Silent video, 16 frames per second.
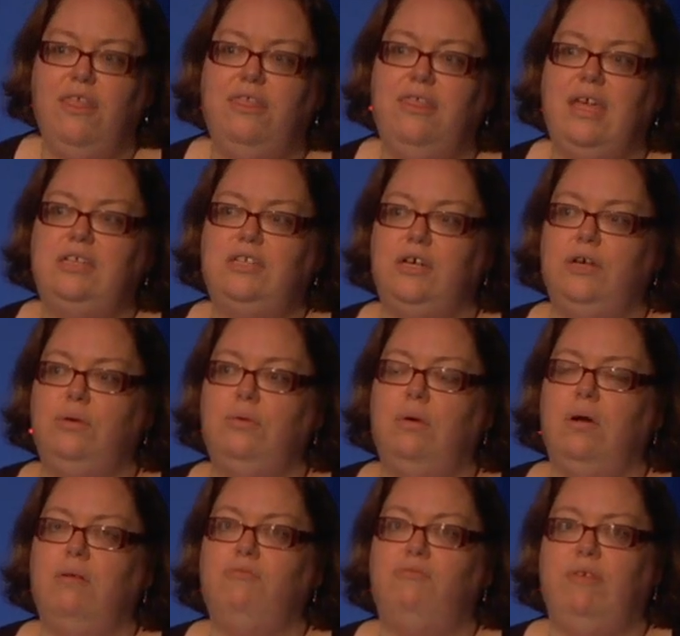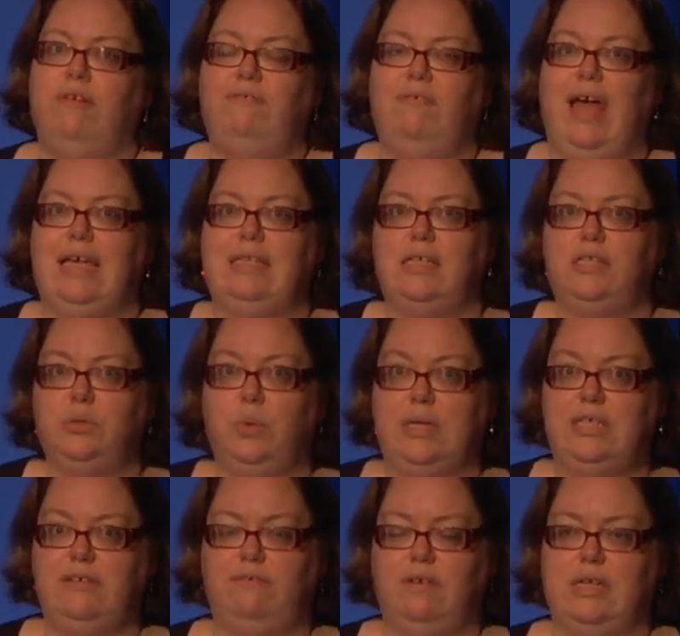they do reflect a
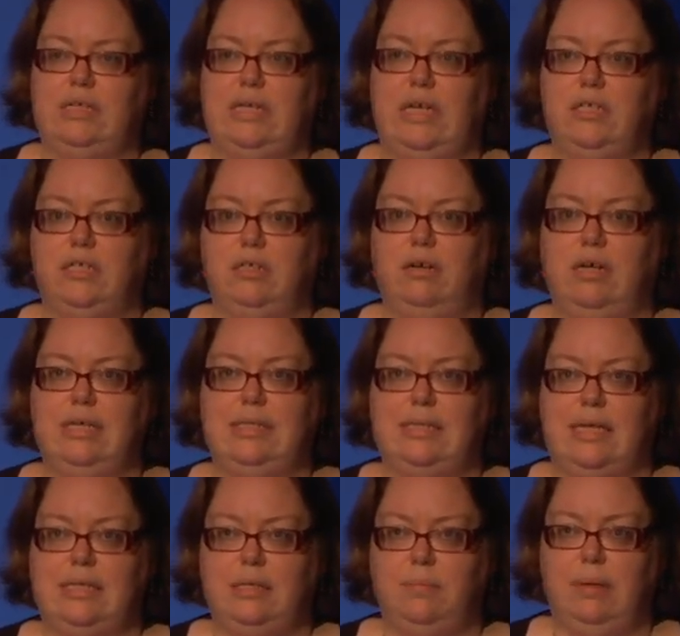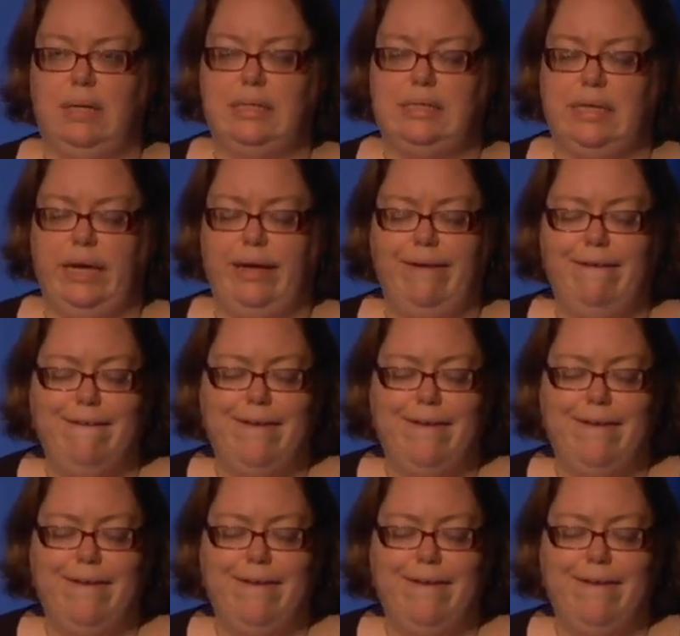21st century sensibility